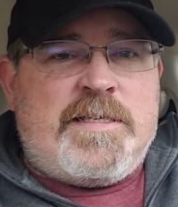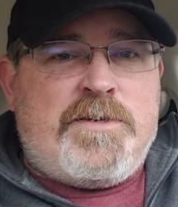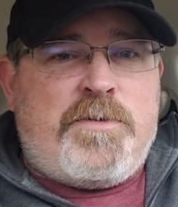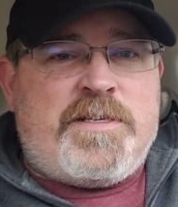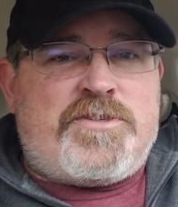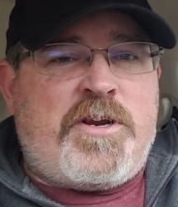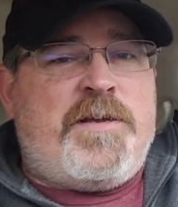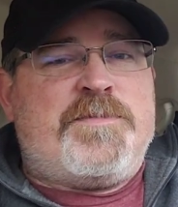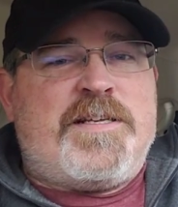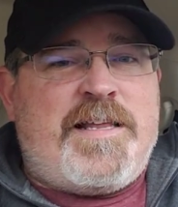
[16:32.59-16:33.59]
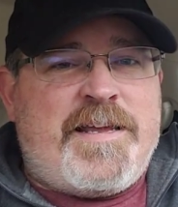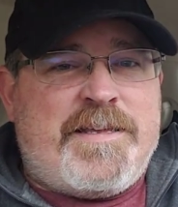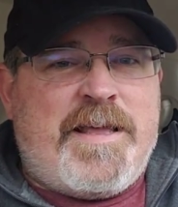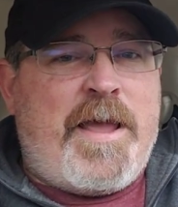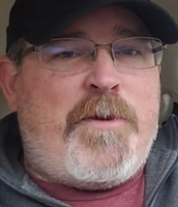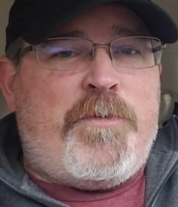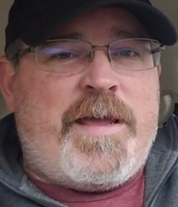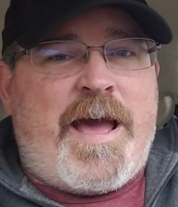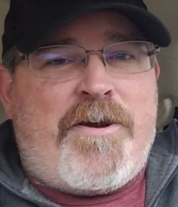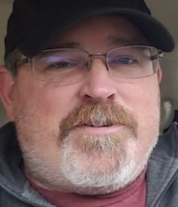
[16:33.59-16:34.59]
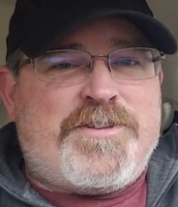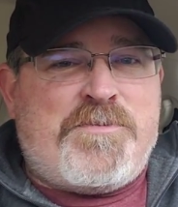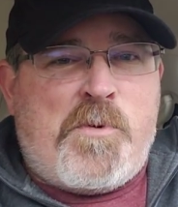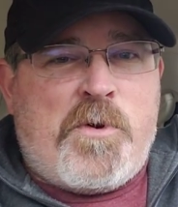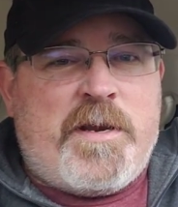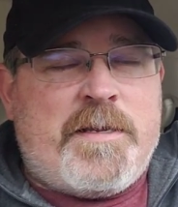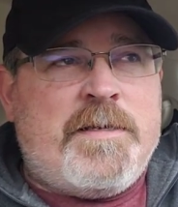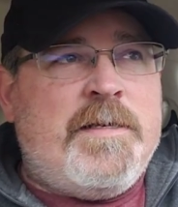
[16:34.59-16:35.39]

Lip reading: He always streams at like wee hours of the morning.